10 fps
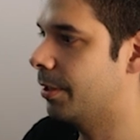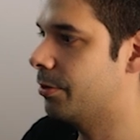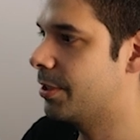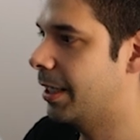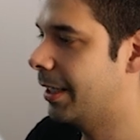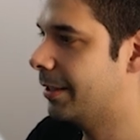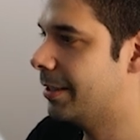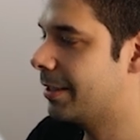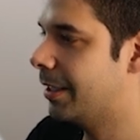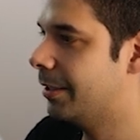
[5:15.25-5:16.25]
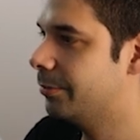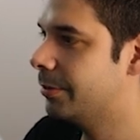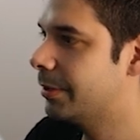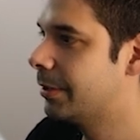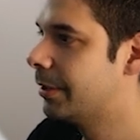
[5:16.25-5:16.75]
click on select
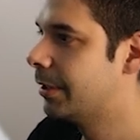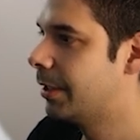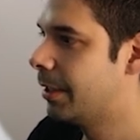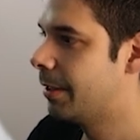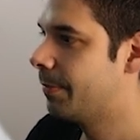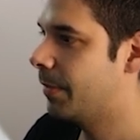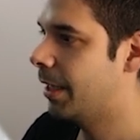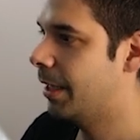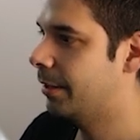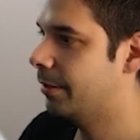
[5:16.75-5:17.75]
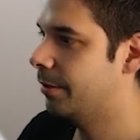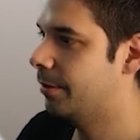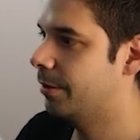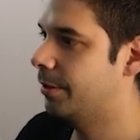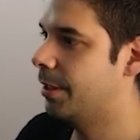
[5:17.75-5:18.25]
discount and
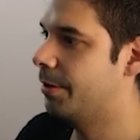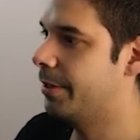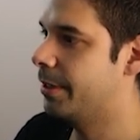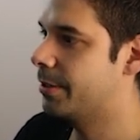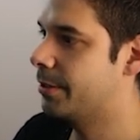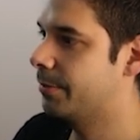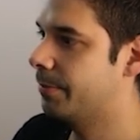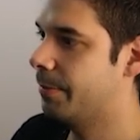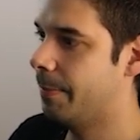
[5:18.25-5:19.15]
there it is.